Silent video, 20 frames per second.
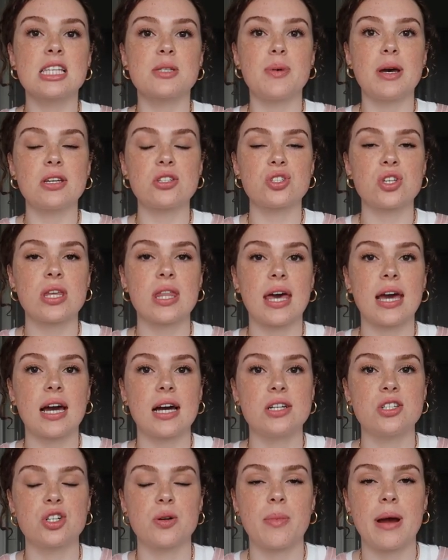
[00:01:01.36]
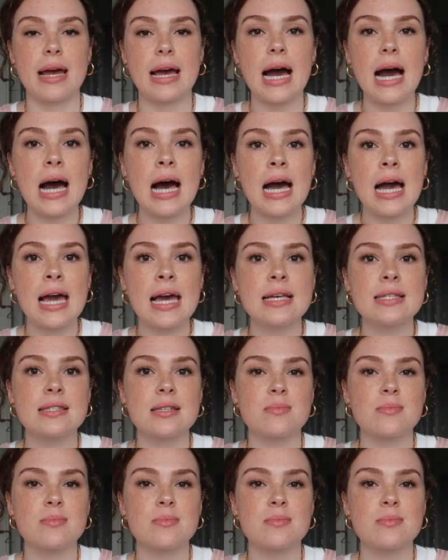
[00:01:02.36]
especially like under my eyes.